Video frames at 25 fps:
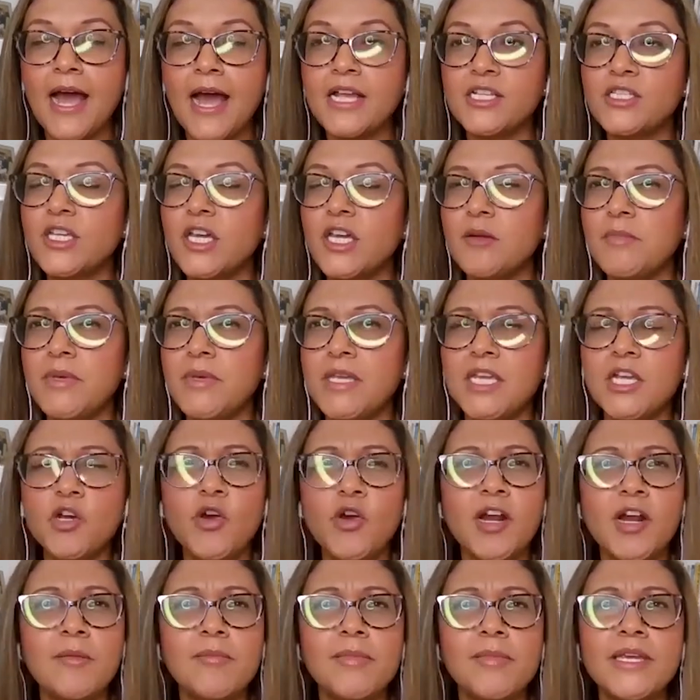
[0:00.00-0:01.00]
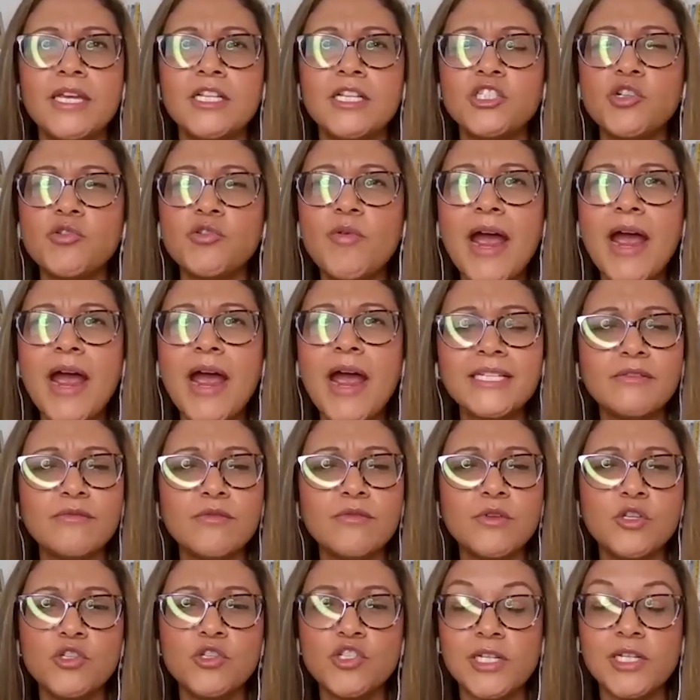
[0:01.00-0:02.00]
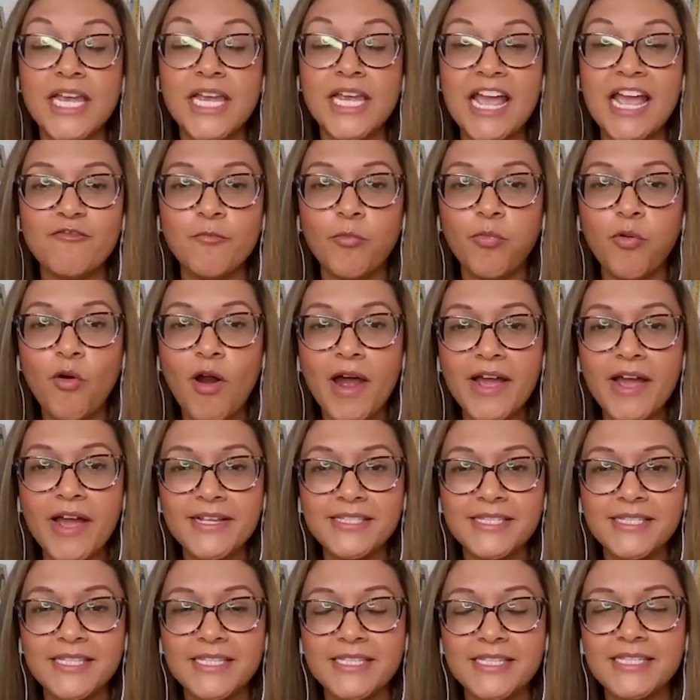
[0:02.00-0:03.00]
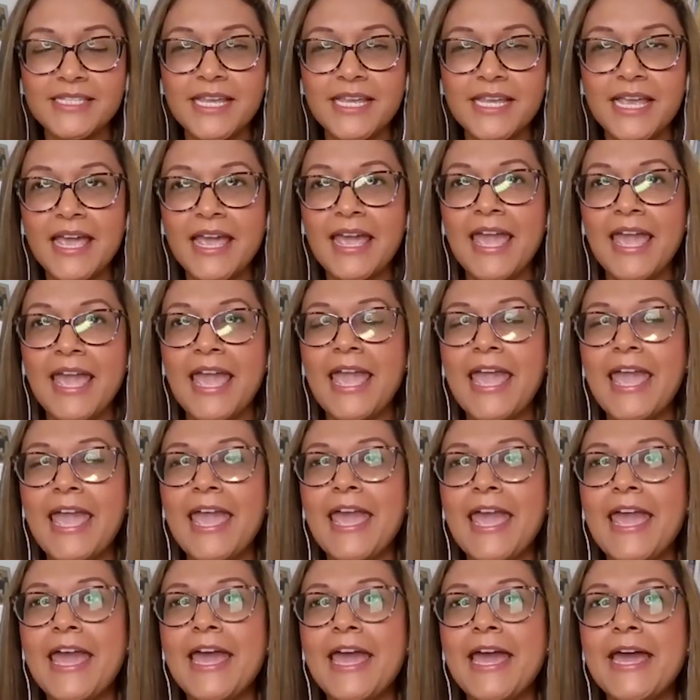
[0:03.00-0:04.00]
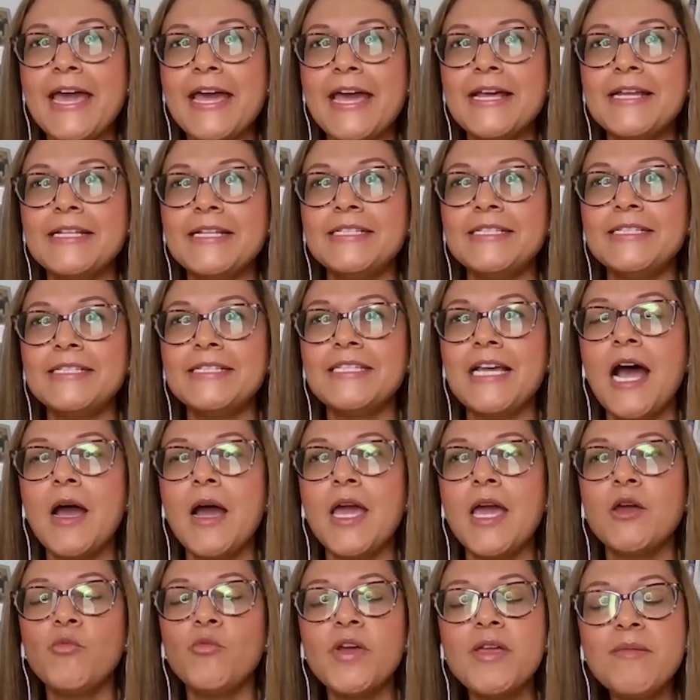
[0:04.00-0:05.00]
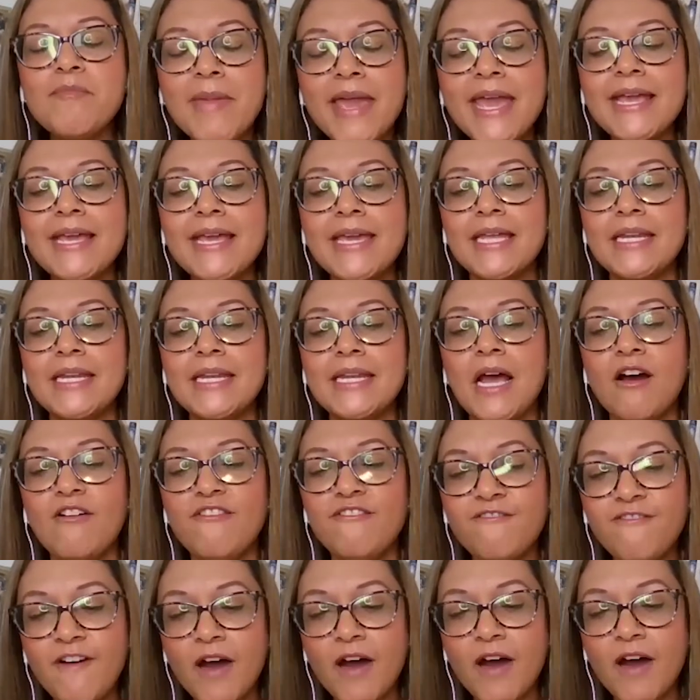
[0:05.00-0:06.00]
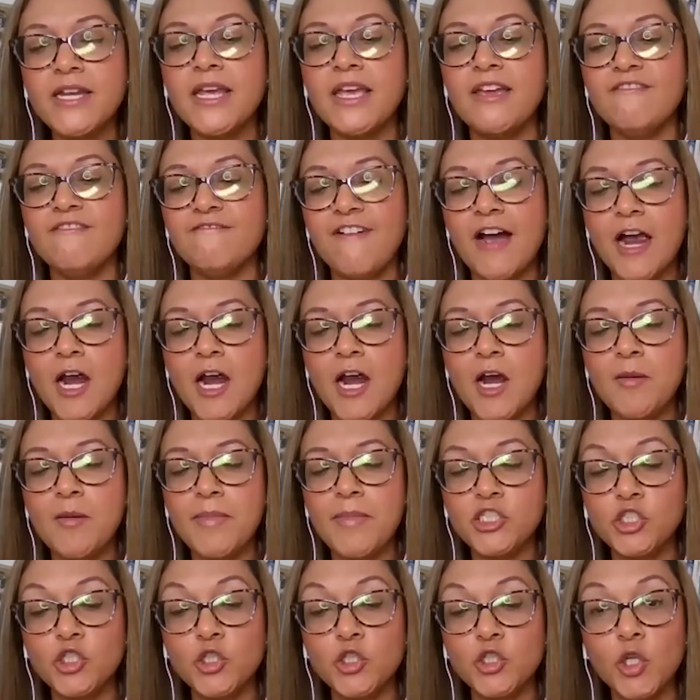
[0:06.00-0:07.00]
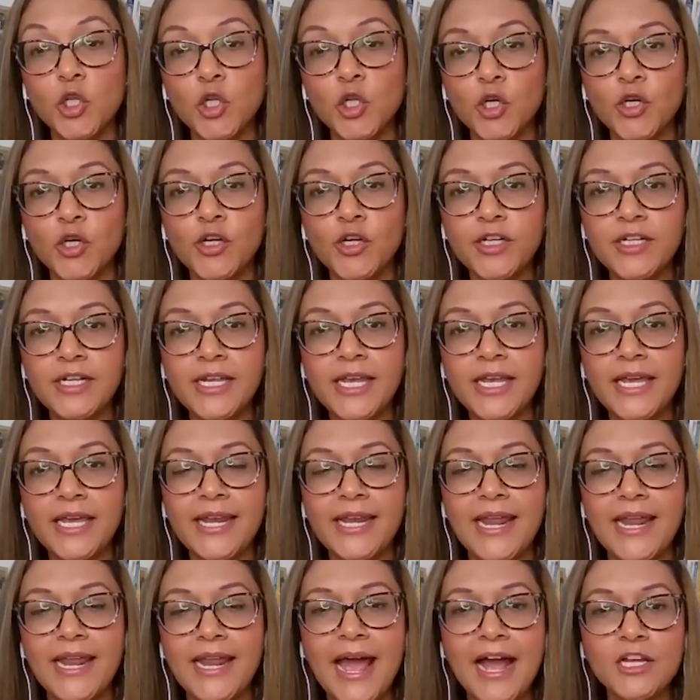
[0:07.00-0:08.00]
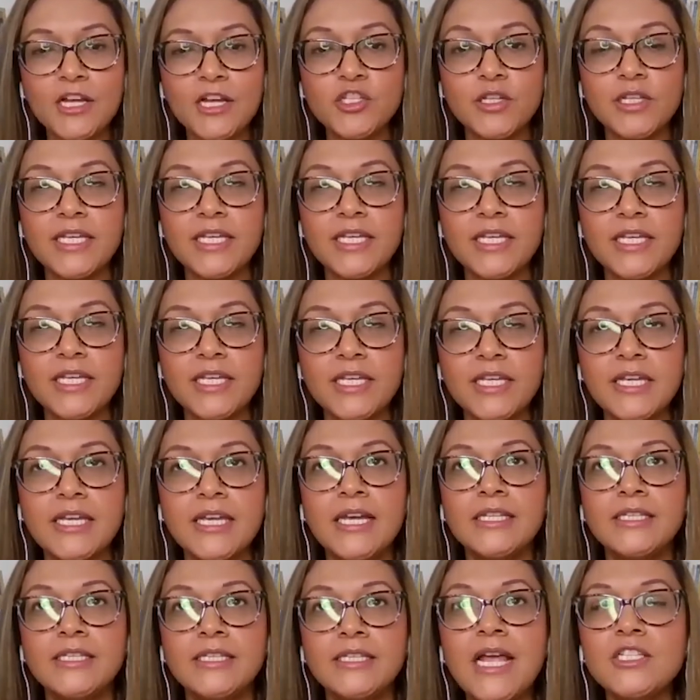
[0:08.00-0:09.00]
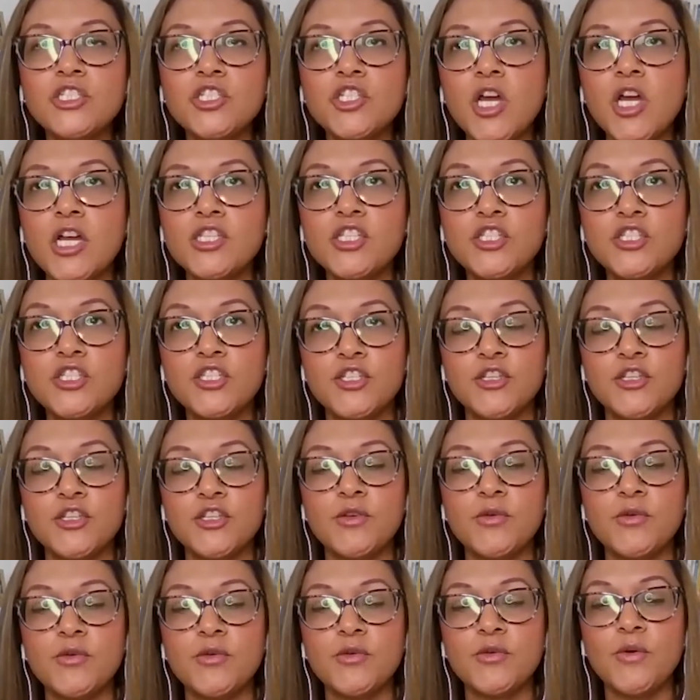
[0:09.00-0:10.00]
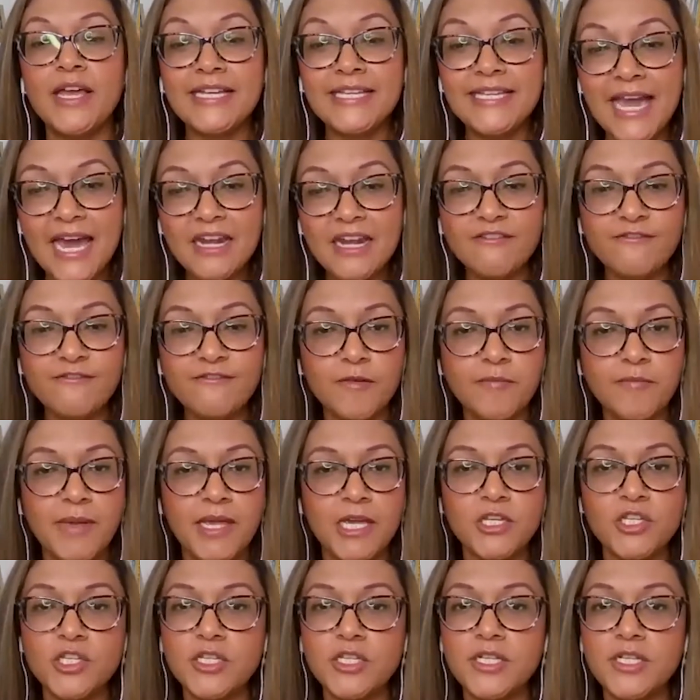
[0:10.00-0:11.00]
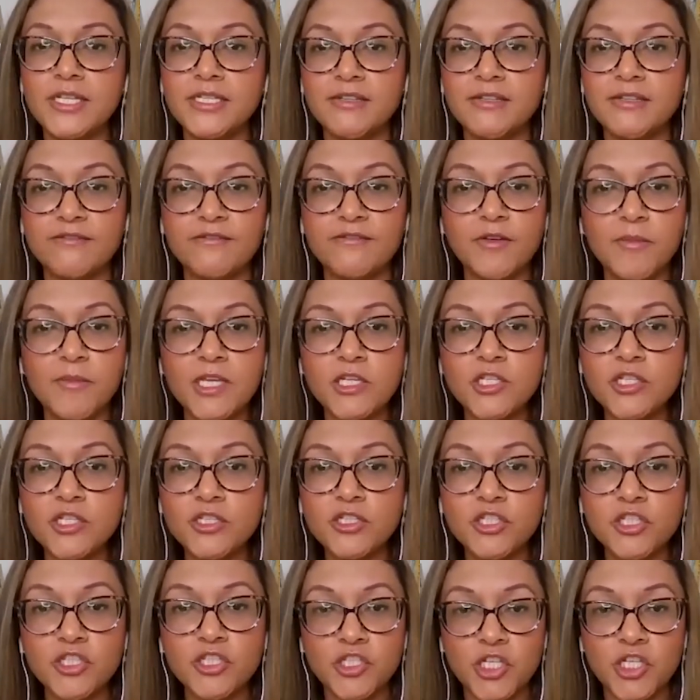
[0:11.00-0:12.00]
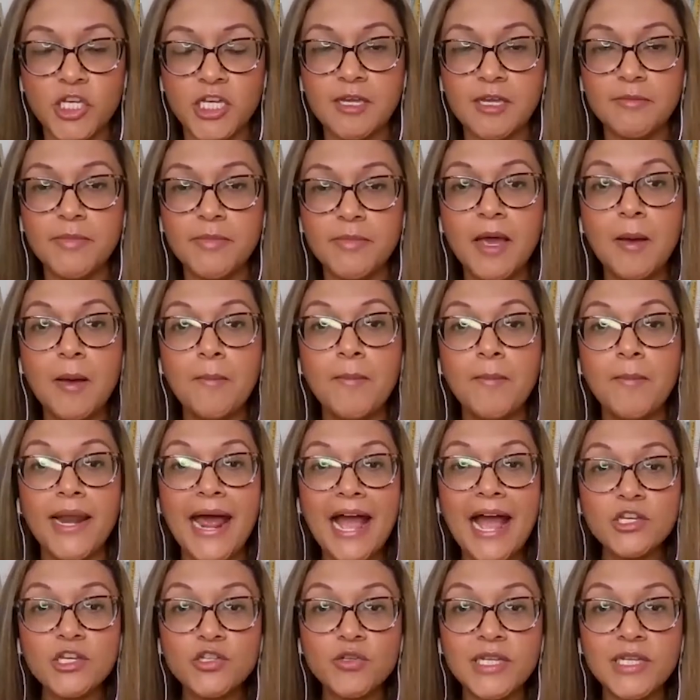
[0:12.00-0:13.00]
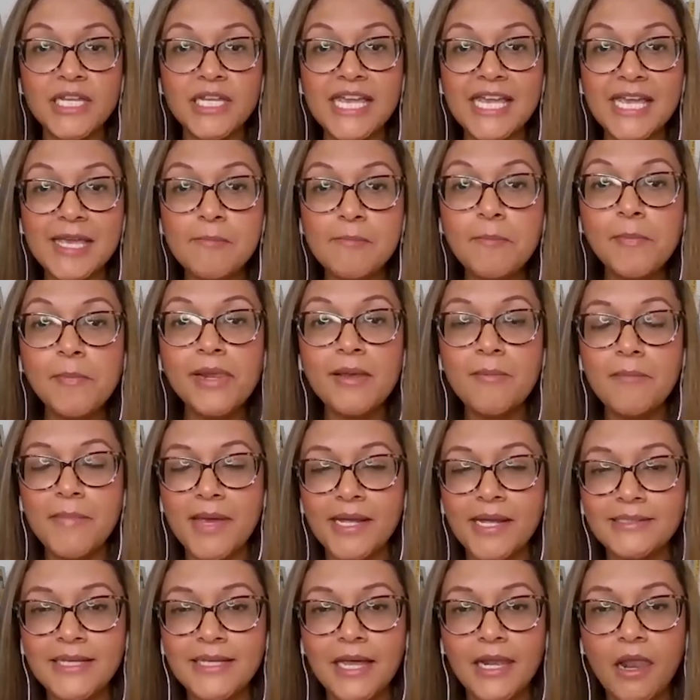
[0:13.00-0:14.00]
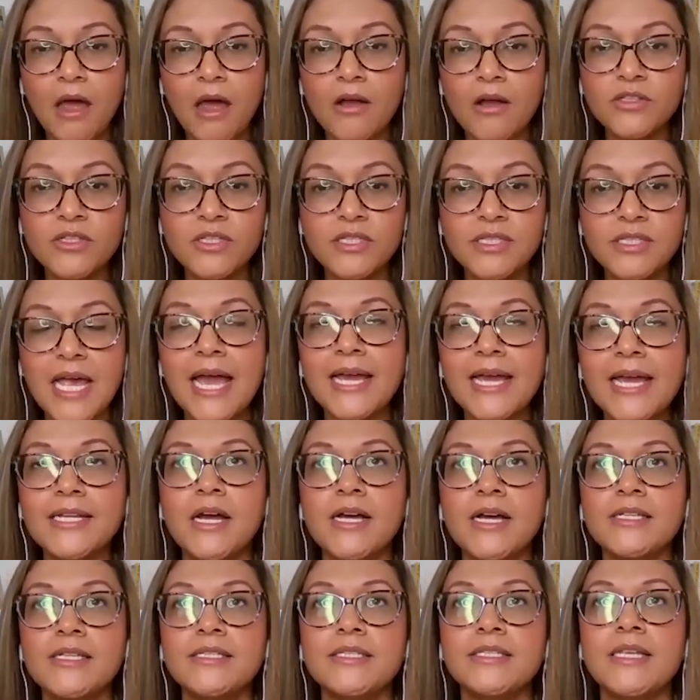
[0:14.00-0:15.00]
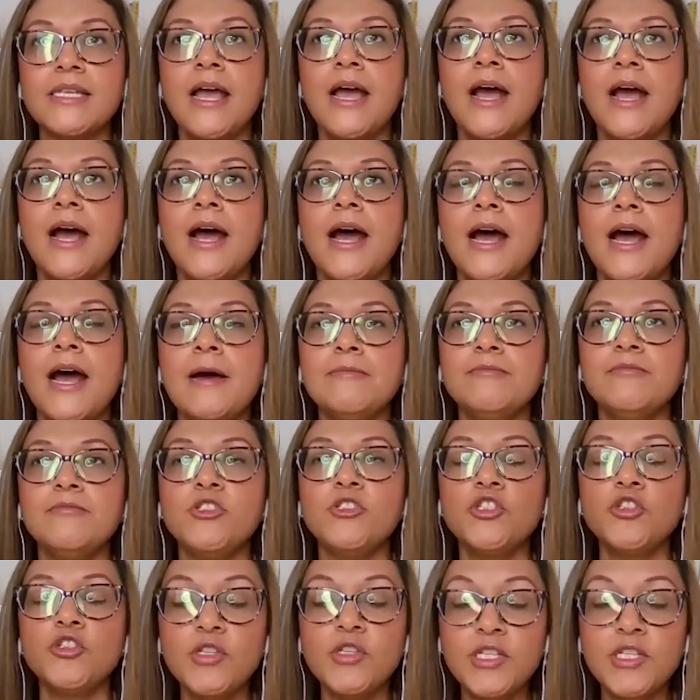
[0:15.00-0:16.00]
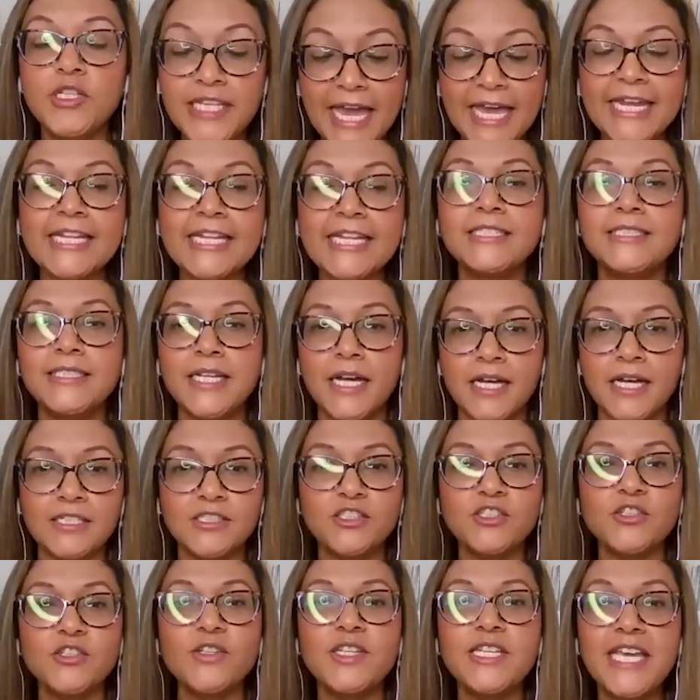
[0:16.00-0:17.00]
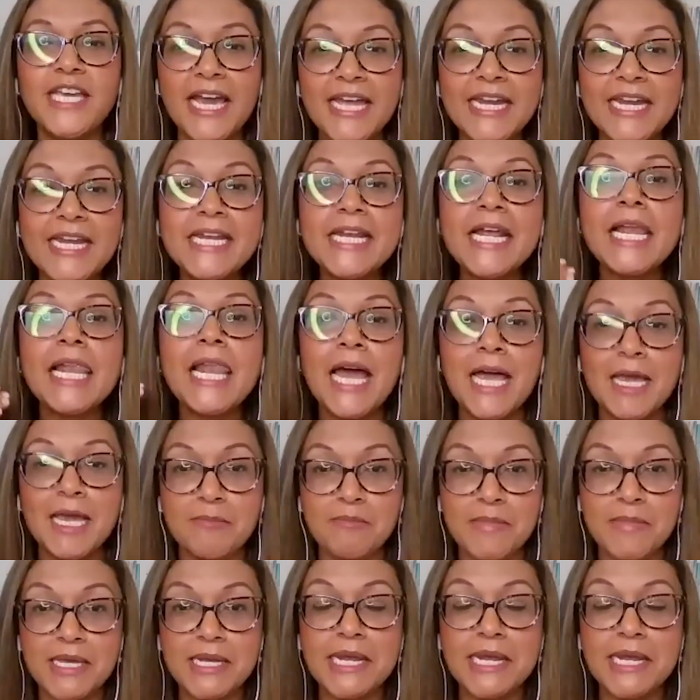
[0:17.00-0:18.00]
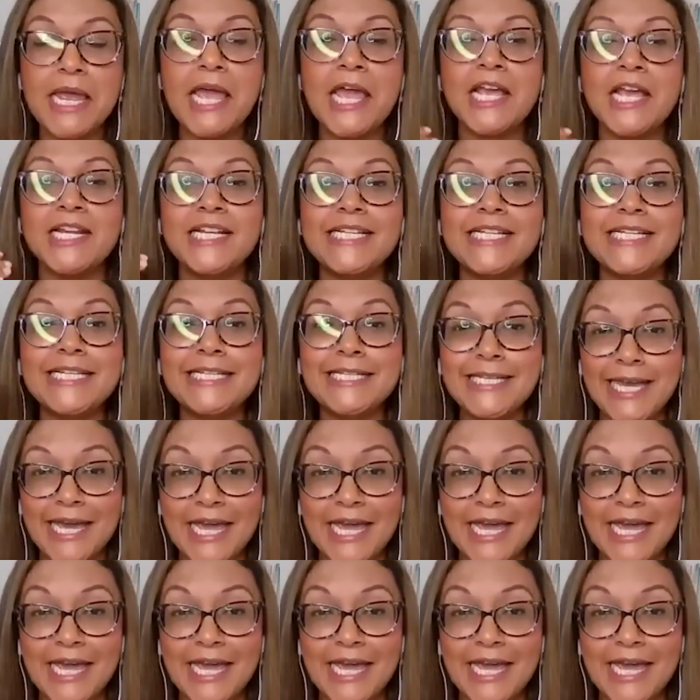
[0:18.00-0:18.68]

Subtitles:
It's going to be incredibly interactive. We usually have prizes, and we make it a fun environment to learn and actually not just to get information, because information's cheap, but actually implement alongside us to get it done, to get in alignment and